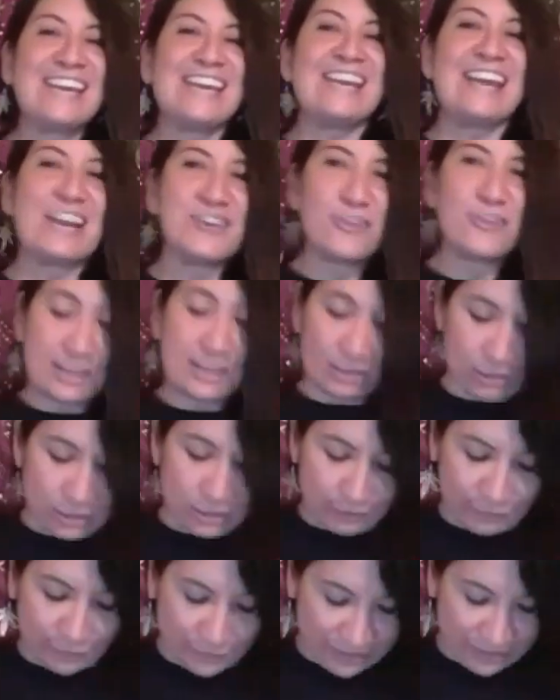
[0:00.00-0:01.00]
and you can look
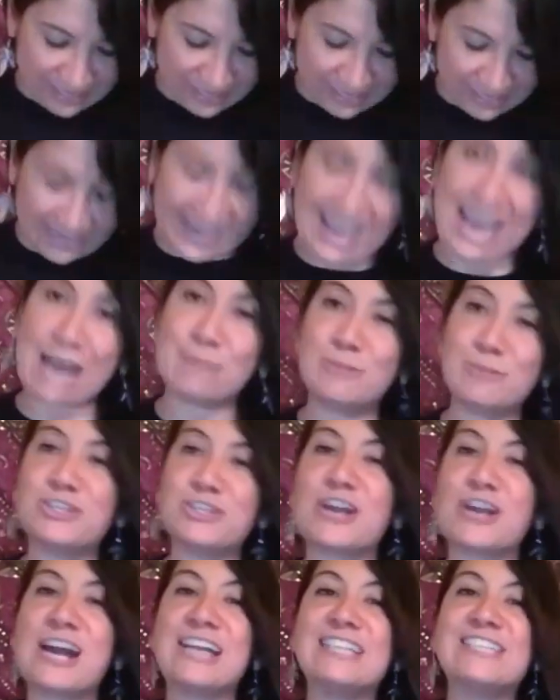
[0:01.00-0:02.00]
for the
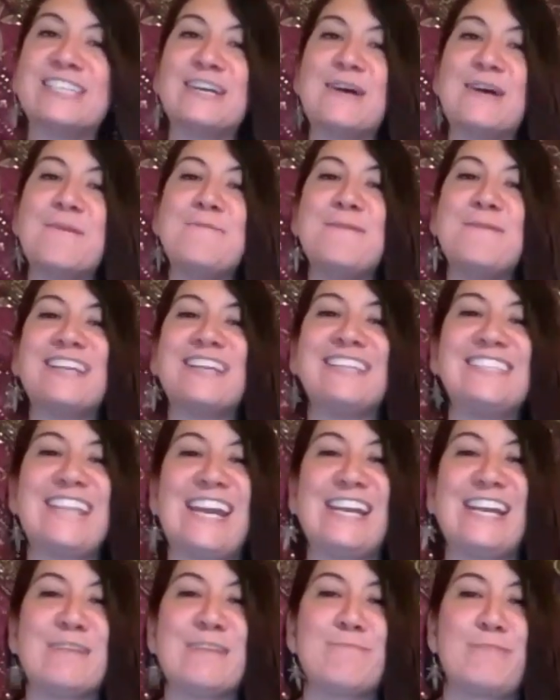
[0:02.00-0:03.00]
abstract
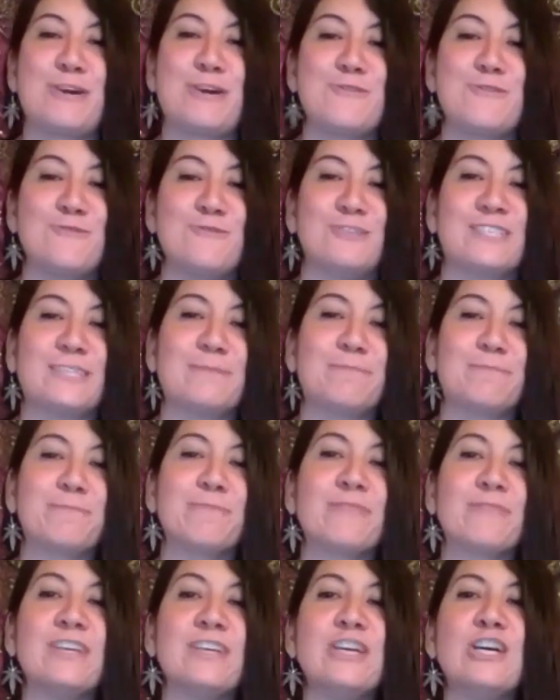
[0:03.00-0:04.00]
meditating pose.
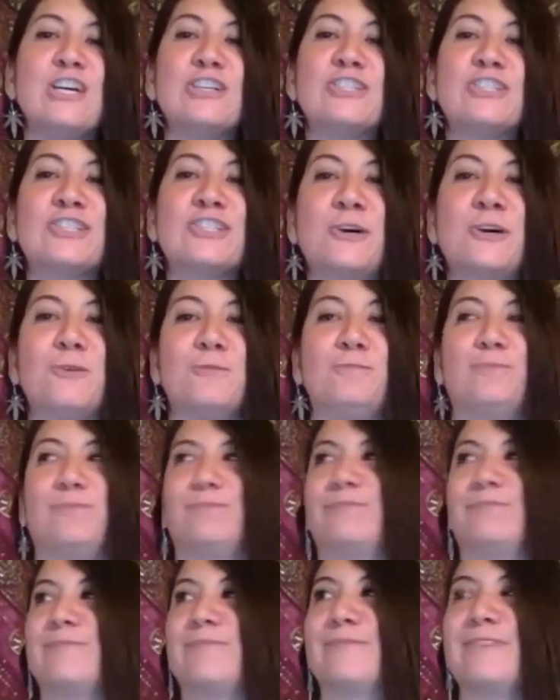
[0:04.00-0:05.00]
So
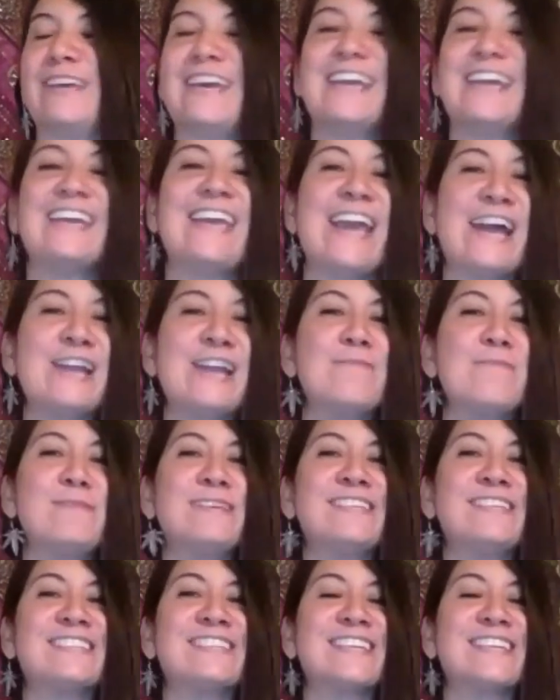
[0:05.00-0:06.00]

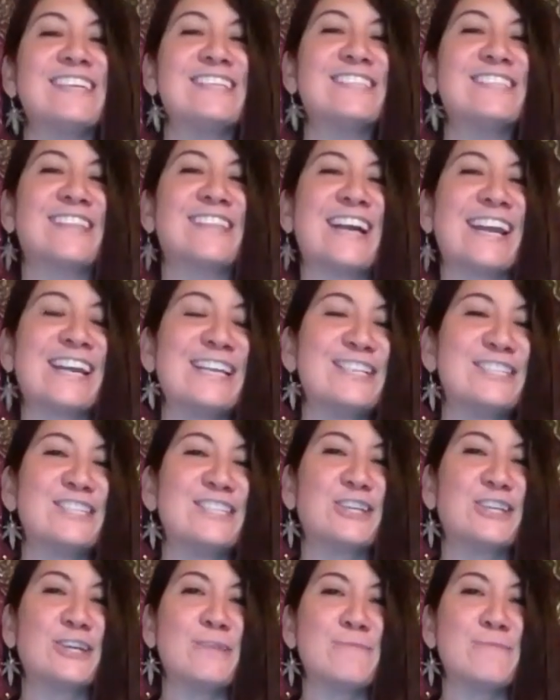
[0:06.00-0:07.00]
cannabis science
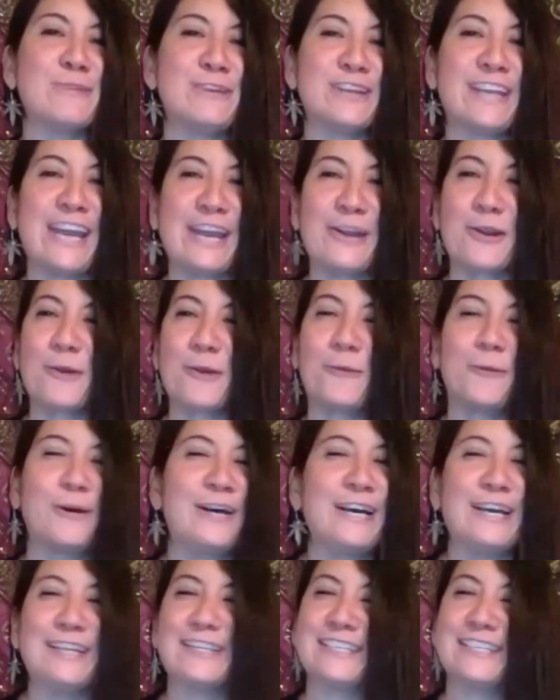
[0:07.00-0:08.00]
communicator,
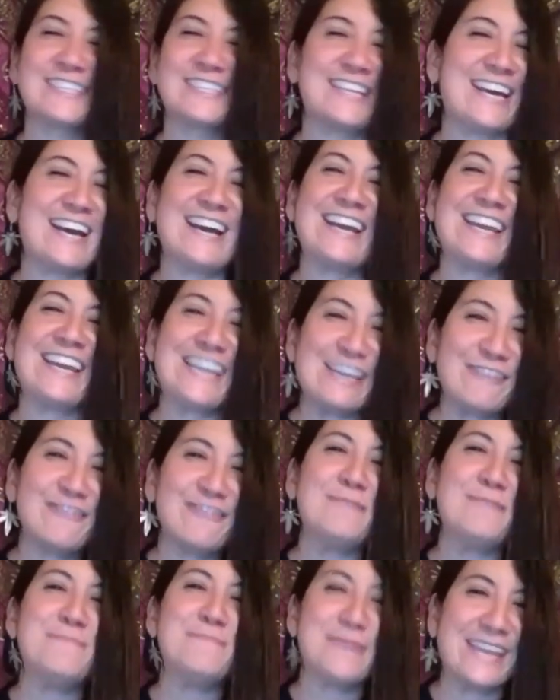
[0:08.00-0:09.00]
what does that
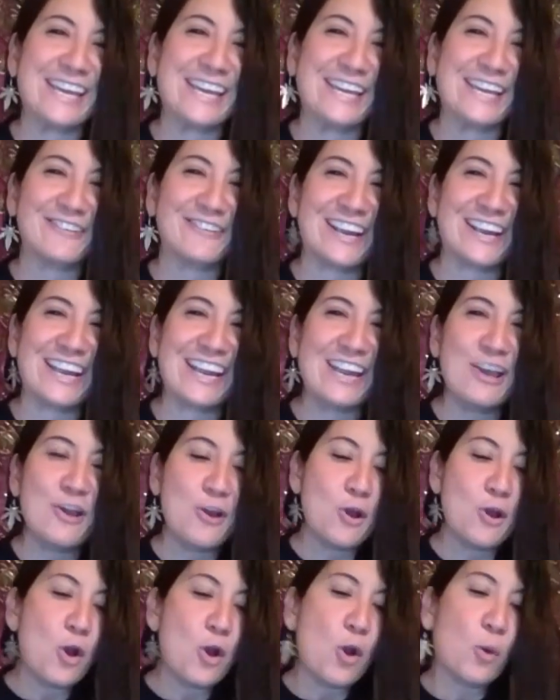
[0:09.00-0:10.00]
even mean, right?
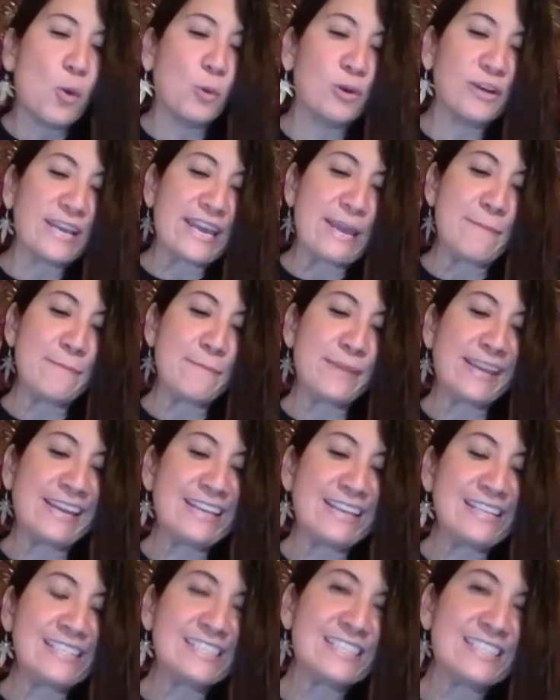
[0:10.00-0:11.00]
Well, it
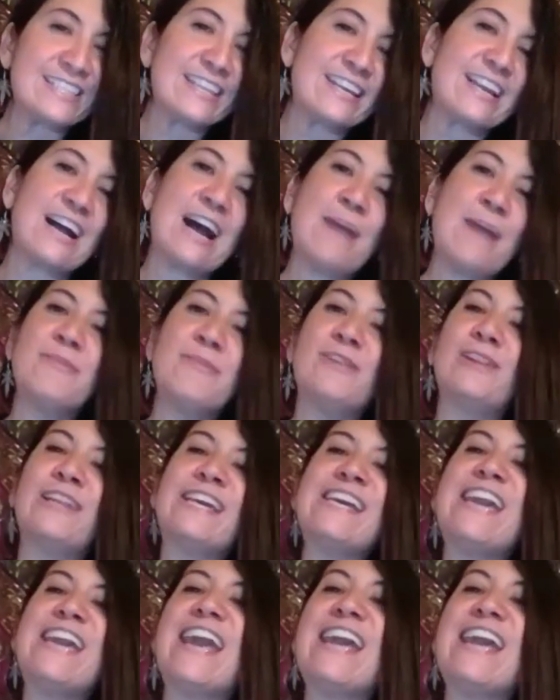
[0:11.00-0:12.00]
means that I'm the
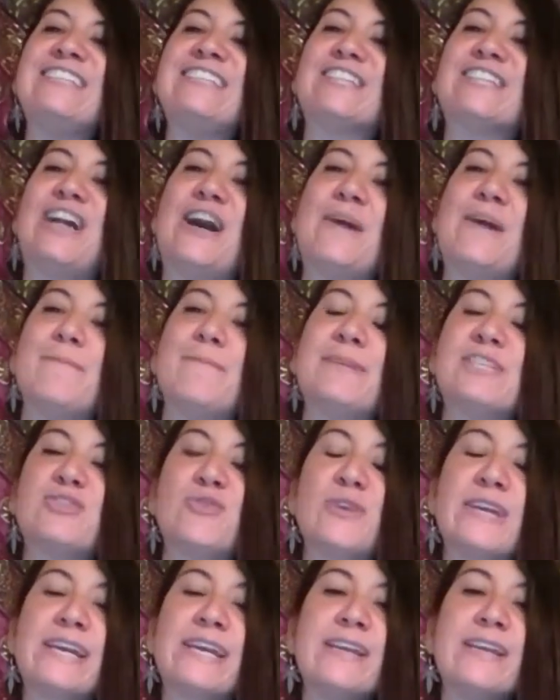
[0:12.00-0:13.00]
liaison
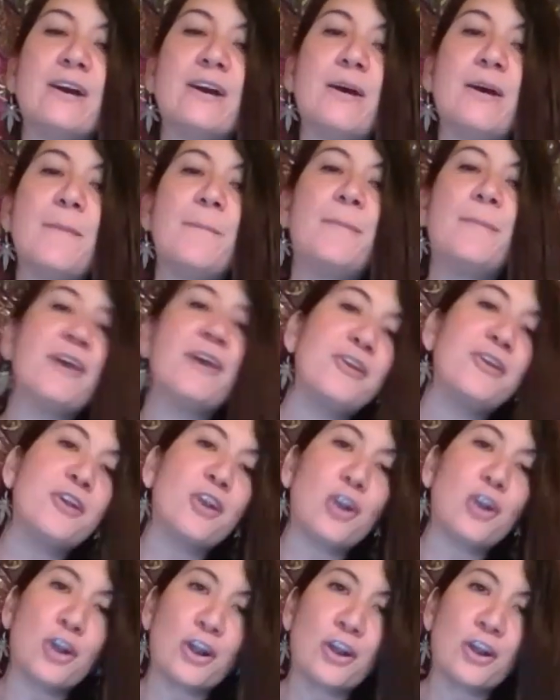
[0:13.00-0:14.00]
between Mother
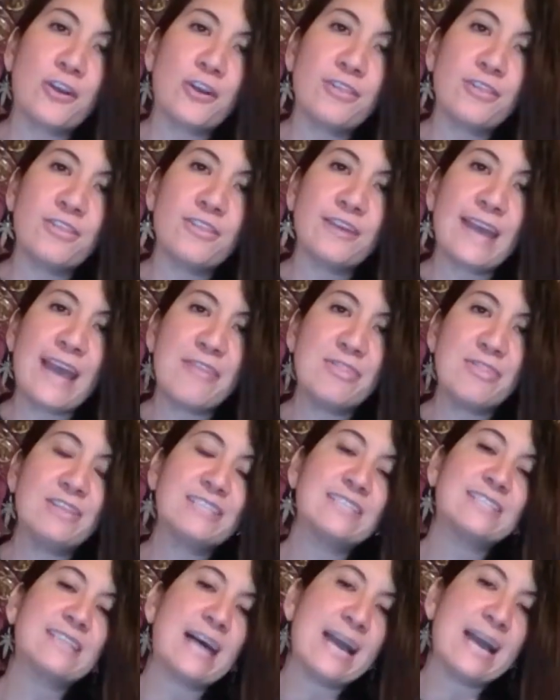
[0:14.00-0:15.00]
Earth and the
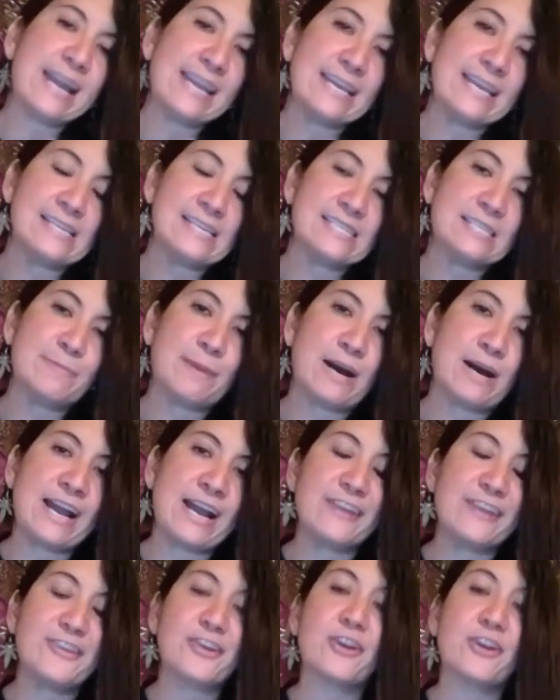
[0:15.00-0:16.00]
science
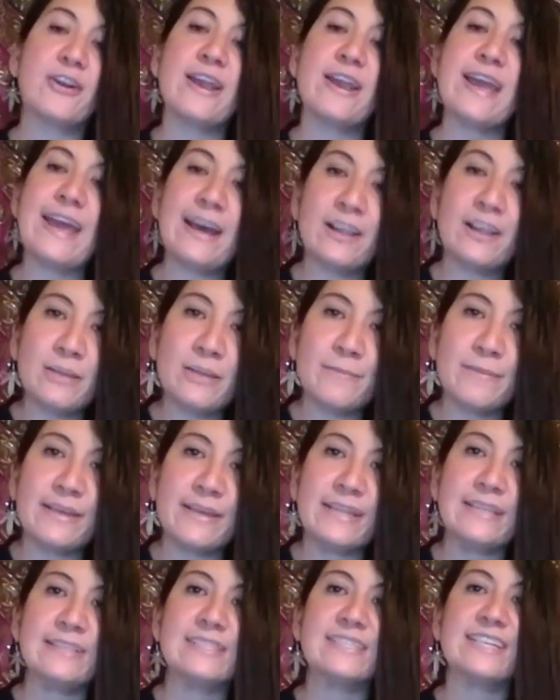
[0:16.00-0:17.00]
behind her
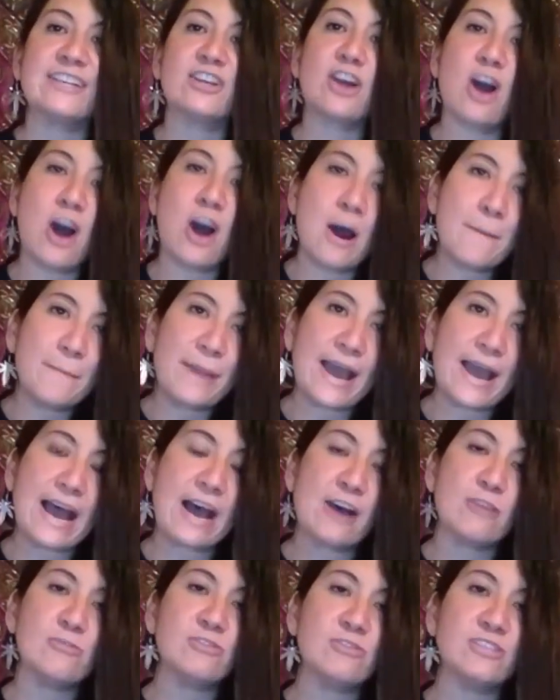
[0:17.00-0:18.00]
elements and
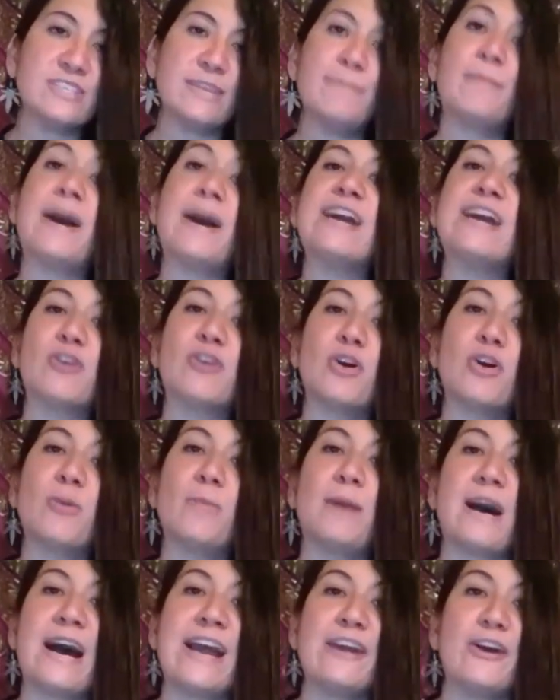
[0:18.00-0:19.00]
compounds and
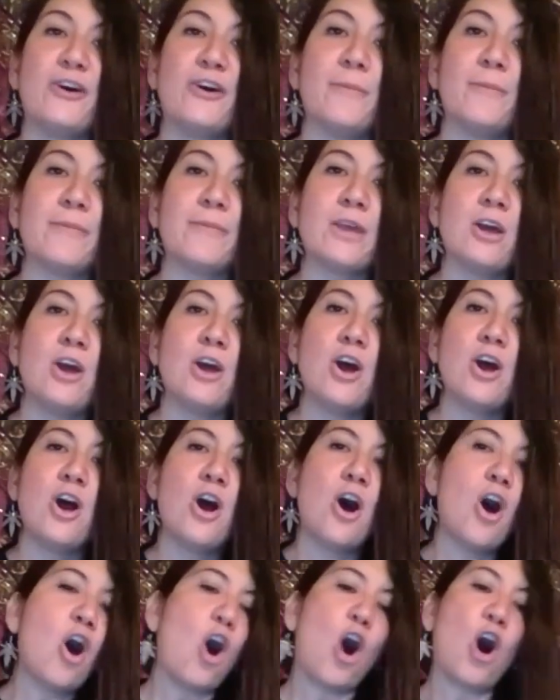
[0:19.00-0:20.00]
microbiome.
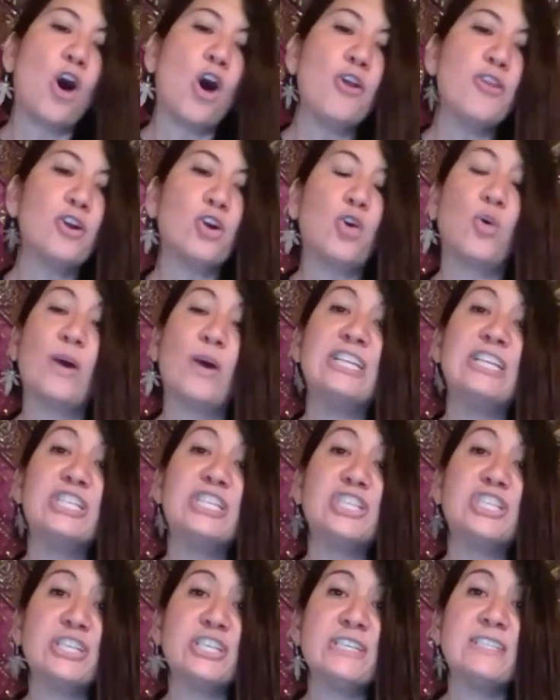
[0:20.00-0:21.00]
All the
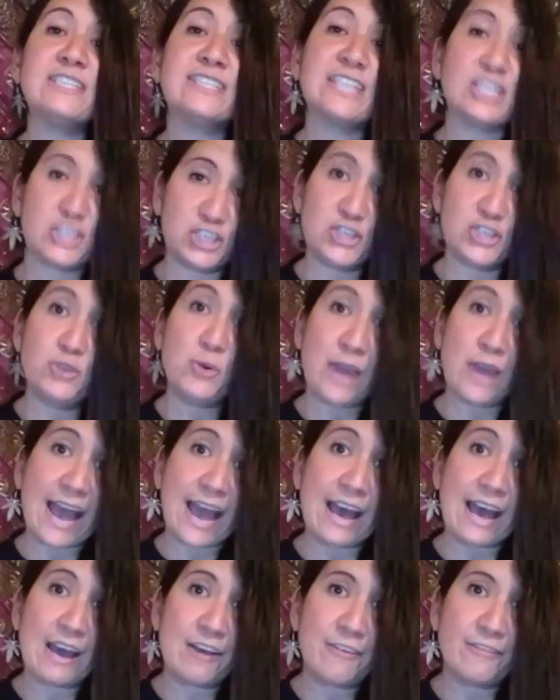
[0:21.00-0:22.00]
questions that you
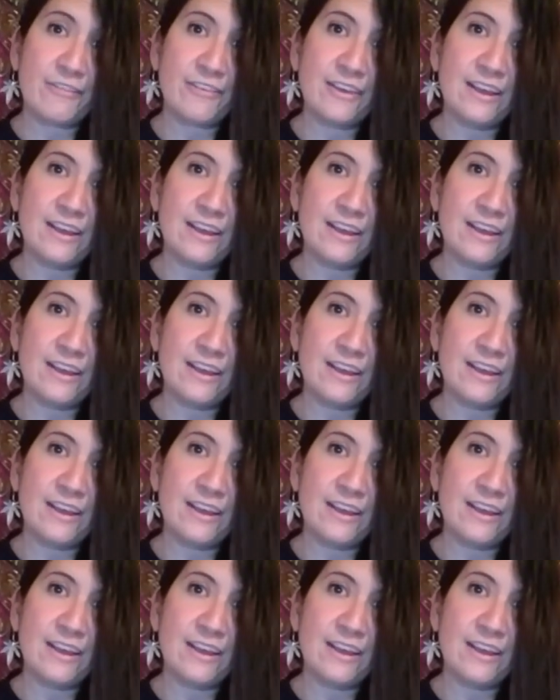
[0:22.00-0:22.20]
have,